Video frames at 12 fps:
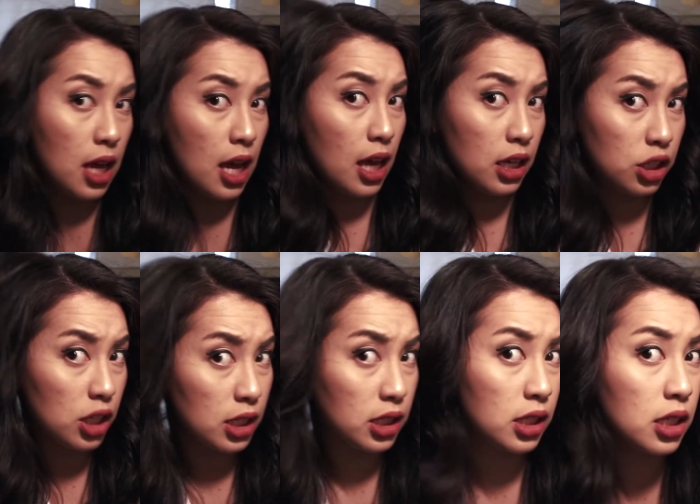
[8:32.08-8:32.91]
and
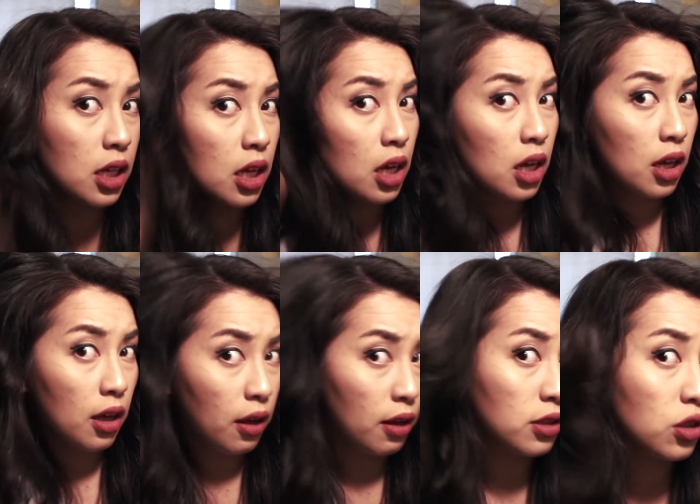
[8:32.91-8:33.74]
just
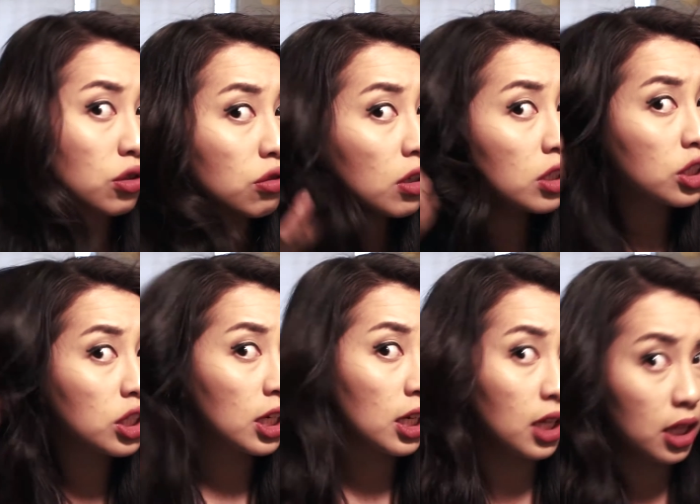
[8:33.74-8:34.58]

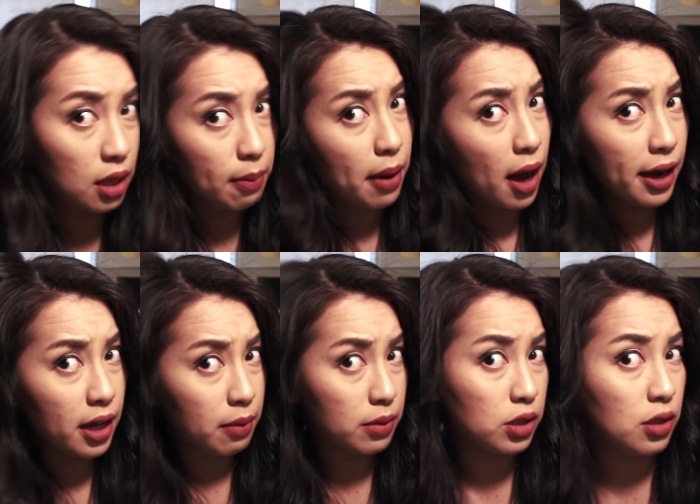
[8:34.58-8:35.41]
scrunching the
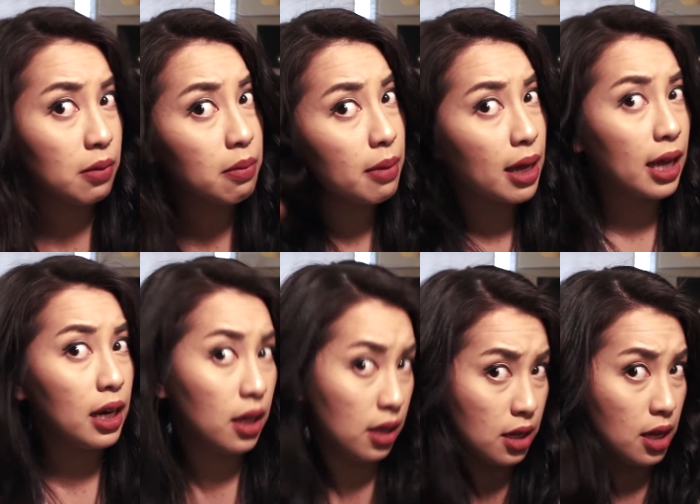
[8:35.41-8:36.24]
bottom to
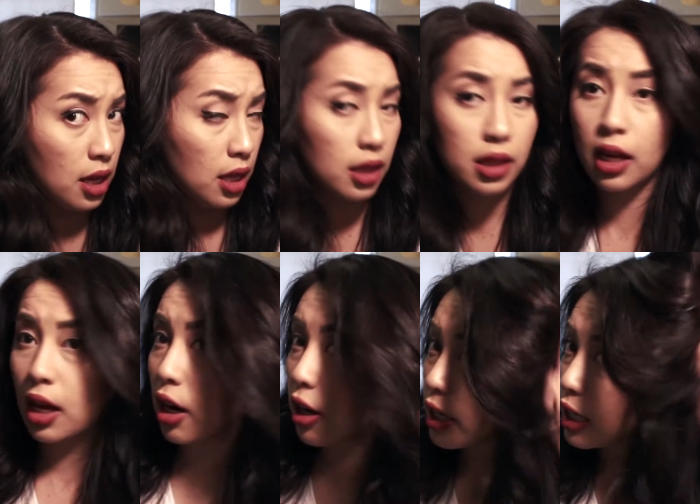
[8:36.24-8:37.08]
mid, the
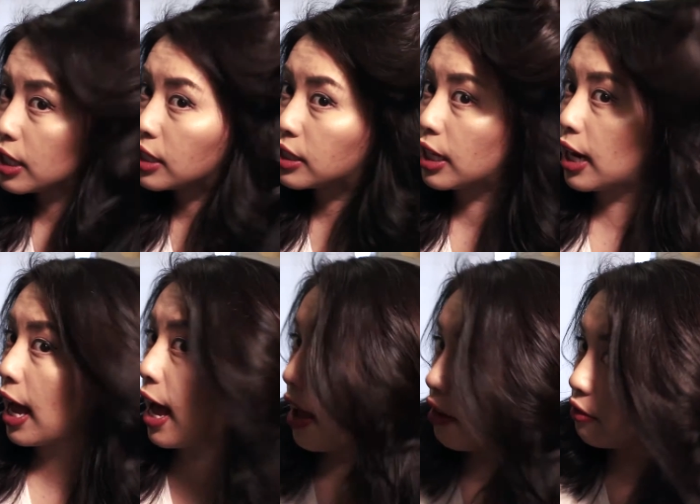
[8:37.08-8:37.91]
areas that
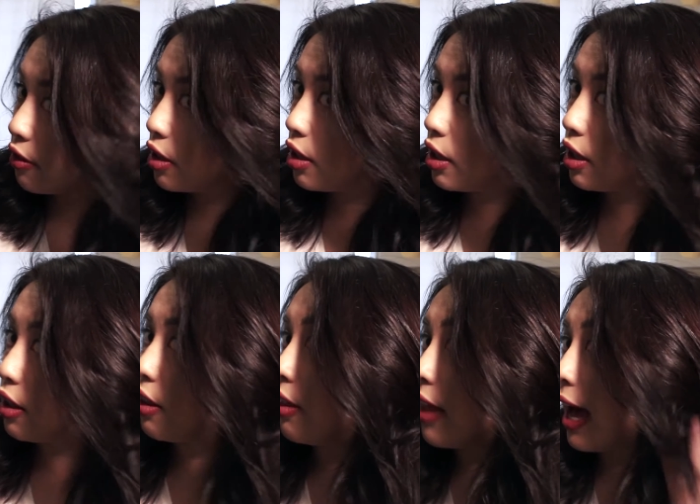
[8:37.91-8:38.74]
have
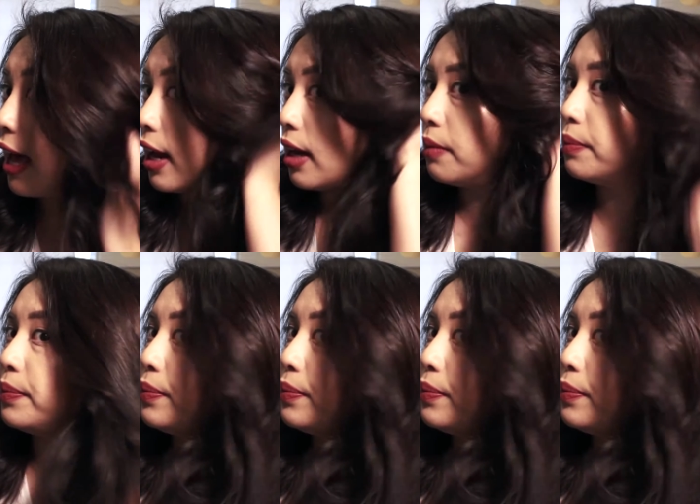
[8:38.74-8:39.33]
that